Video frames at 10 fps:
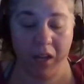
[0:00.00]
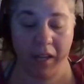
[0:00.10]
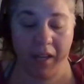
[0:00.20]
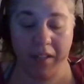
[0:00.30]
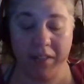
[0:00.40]

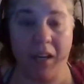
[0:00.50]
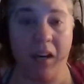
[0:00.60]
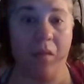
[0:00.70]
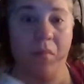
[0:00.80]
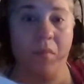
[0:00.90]
and
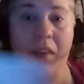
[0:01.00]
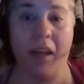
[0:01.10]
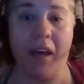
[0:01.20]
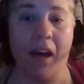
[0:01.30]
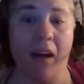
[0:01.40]

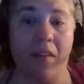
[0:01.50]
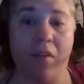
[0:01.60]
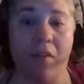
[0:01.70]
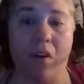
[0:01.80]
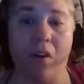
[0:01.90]
they
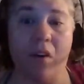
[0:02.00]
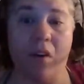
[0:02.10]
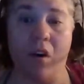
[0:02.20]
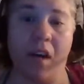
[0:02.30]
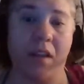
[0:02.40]
have all
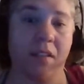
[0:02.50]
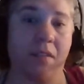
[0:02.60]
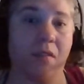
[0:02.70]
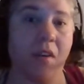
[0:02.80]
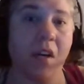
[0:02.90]
kinds of
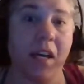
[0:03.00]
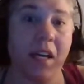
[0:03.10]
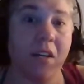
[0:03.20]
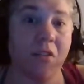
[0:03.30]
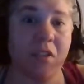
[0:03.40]

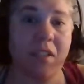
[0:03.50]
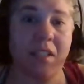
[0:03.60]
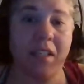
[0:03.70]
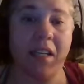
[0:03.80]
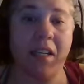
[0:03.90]

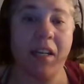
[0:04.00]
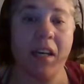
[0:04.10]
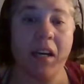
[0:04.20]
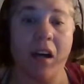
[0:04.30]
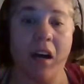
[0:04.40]
interesting
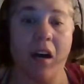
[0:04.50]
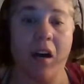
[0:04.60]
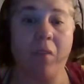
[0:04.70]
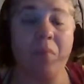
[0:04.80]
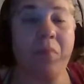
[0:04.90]

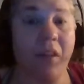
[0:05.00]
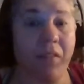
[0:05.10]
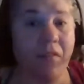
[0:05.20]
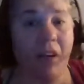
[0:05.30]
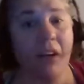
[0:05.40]
but
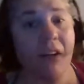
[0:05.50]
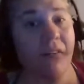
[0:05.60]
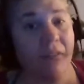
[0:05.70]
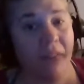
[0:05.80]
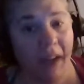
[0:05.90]
very
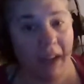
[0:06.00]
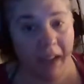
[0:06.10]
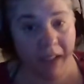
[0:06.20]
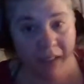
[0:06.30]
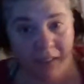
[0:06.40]

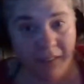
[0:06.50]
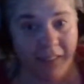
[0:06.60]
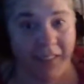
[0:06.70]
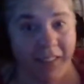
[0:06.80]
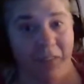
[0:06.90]
vague
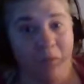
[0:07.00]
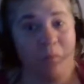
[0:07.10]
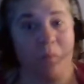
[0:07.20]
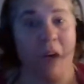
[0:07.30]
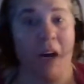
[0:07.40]

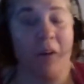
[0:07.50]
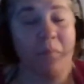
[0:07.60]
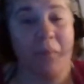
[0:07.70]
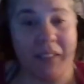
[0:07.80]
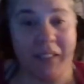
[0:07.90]

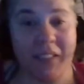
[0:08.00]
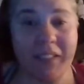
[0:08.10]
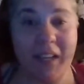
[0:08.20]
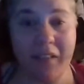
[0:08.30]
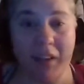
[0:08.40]
business
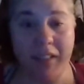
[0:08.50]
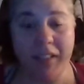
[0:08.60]
advice.